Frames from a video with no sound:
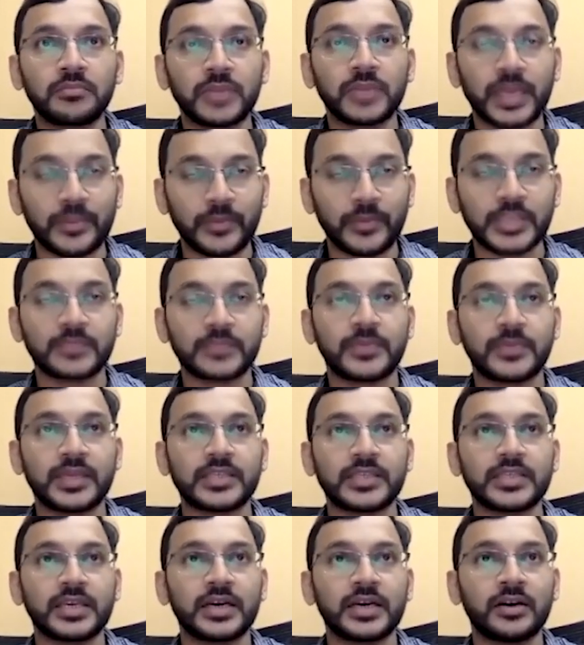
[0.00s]
hip
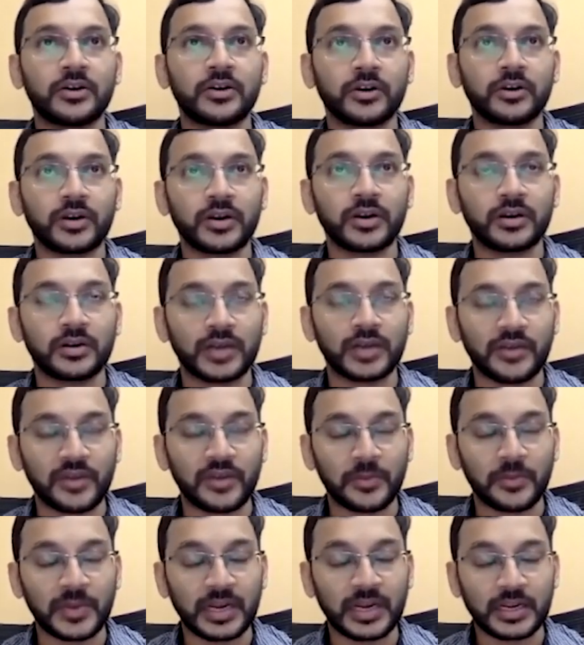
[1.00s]
dysplasia or a
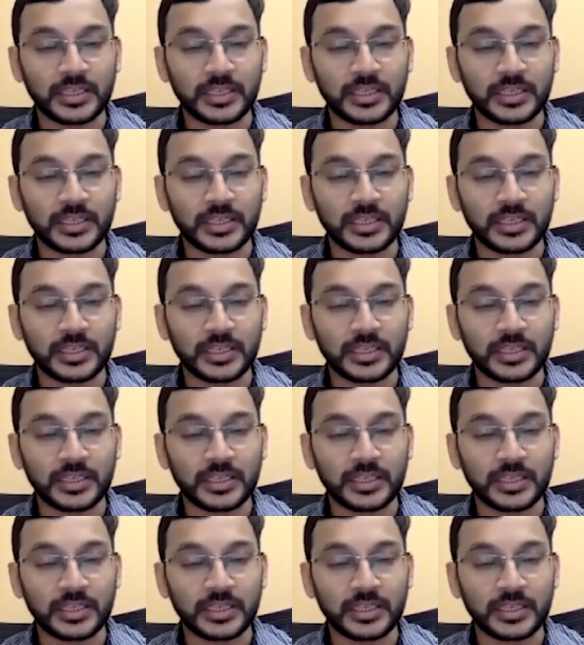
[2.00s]
developmental